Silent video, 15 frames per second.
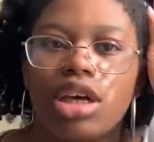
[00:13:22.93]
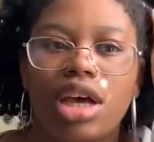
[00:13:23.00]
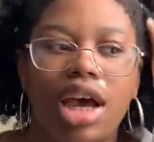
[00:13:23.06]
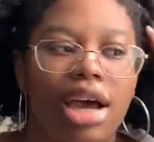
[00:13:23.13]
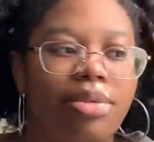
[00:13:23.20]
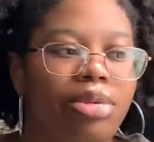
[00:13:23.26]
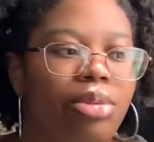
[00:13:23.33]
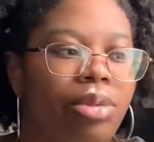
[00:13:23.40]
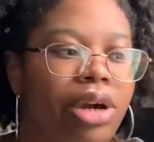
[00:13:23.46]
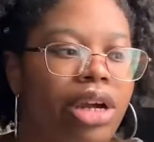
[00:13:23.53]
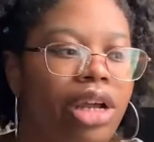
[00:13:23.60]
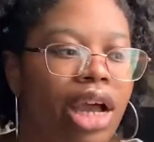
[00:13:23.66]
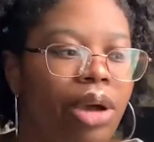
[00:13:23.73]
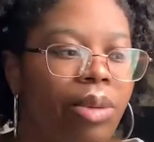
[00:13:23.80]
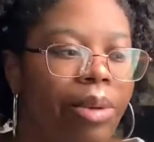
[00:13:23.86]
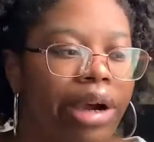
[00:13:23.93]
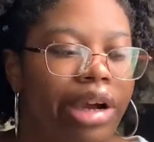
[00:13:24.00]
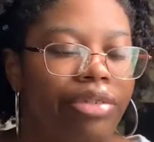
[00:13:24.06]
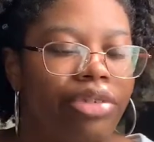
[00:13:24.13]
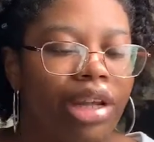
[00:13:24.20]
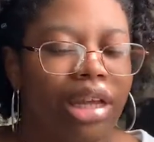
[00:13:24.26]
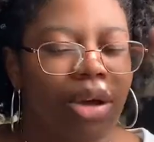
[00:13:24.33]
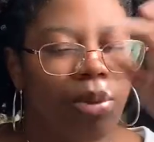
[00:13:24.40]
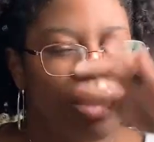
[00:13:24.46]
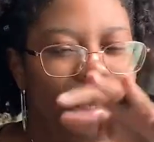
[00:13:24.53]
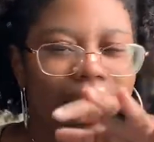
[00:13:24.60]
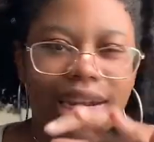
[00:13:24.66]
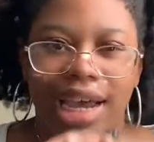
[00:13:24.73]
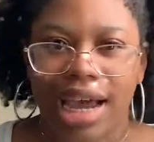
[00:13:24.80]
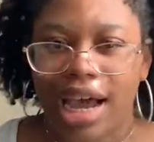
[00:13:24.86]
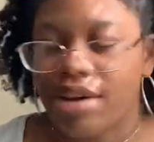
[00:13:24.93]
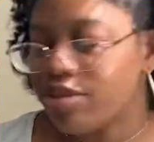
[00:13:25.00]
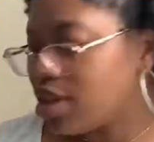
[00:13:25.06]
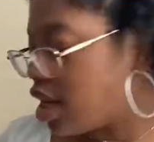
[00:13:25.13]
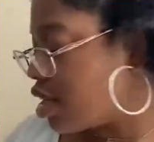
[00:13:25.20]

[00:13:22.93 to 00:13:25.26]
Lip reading: I wear it for like a week and a half, and then I